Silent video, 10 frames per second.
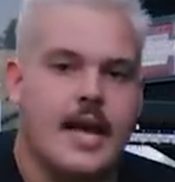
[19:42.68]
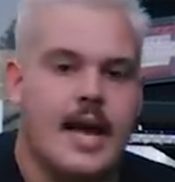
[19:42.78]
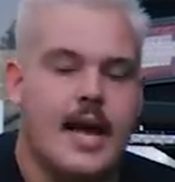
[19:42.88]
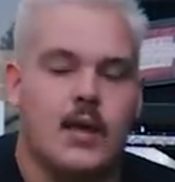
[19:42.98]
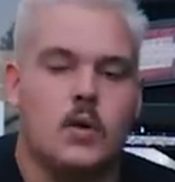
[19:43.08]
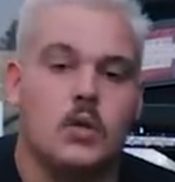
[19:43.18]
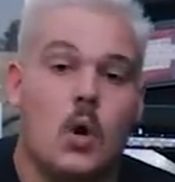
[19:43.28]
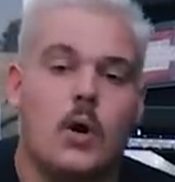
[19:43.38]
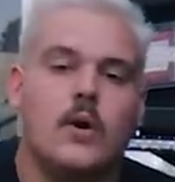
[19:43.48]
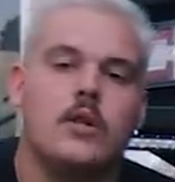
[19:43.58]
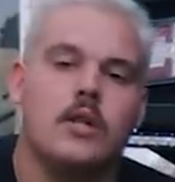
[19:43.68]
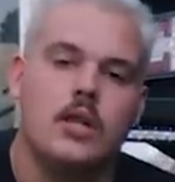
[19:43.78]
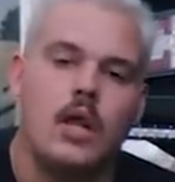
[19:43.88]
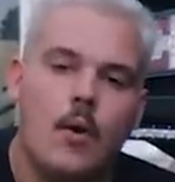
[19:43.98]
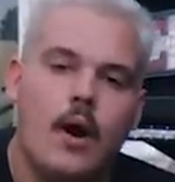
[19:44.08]
uh, or longer
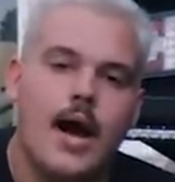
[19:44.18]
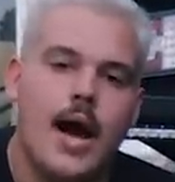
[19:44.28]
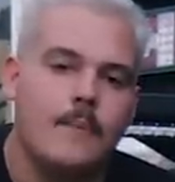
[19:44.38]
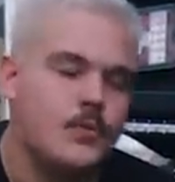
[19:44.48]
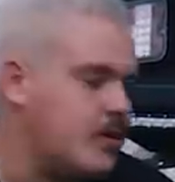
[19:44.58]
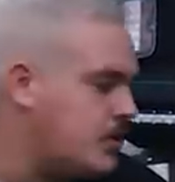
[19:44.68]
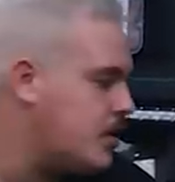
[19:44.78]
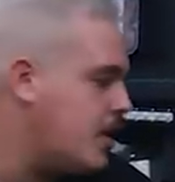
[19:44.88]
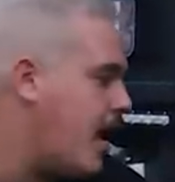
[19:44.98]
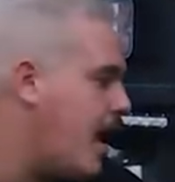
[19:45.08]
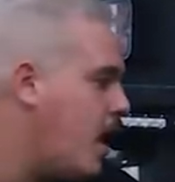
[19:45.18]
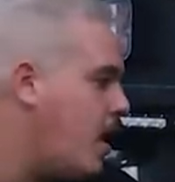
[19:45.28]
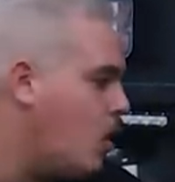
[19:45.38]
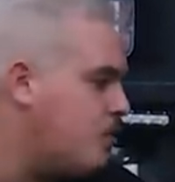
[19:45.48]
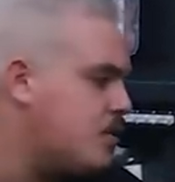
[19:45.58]
lower arms, which uh,
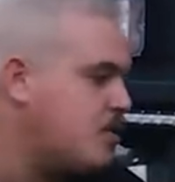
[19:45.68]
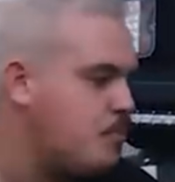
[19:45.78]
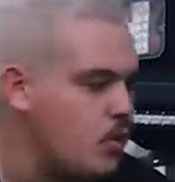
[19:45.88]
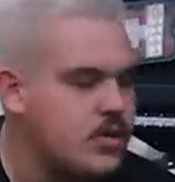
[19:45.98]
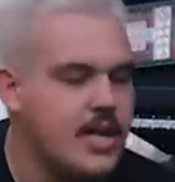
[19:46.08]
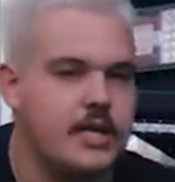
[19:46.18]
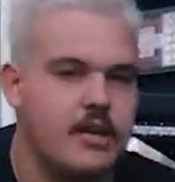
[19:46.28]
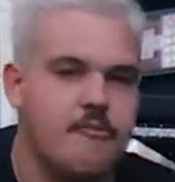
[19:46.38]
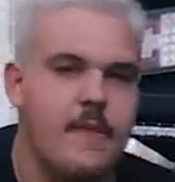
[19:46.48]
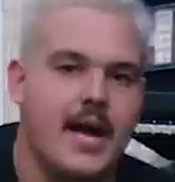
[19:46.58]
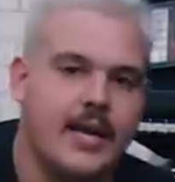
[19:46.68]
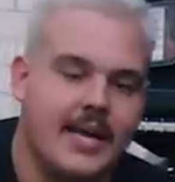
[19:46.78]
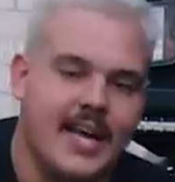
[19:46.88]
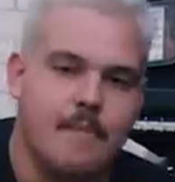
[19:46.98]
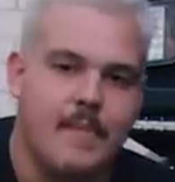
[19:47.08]
helps push that diff back and
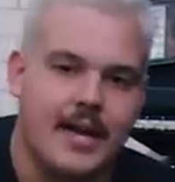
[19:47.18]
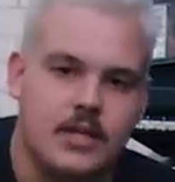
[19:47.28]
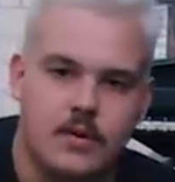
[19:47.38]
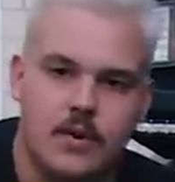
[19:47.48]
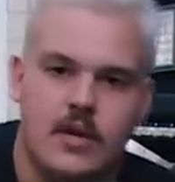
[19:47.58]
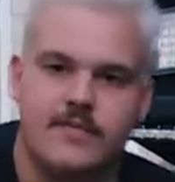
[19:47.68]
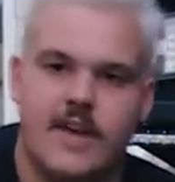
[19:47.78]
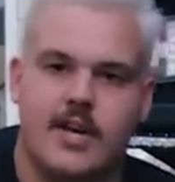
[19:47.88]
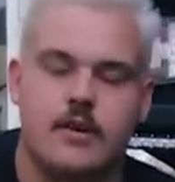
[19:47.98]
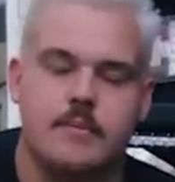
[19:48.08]
get it back into a nice factory